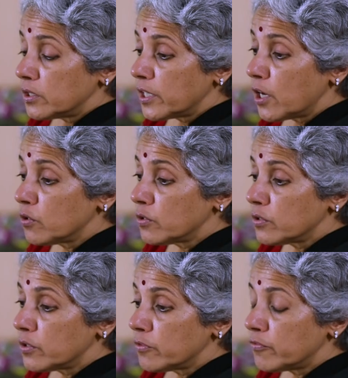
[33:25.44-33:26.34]
Now,
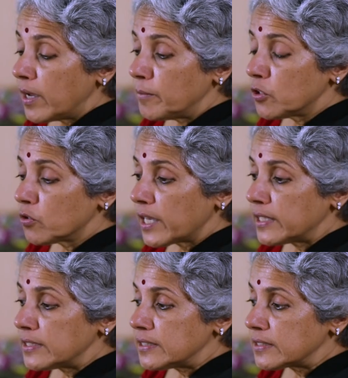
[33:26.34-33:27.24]

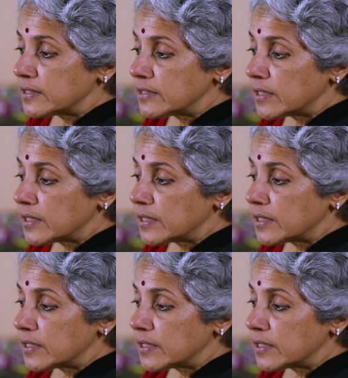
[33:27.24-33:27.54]
pharmacokinetics is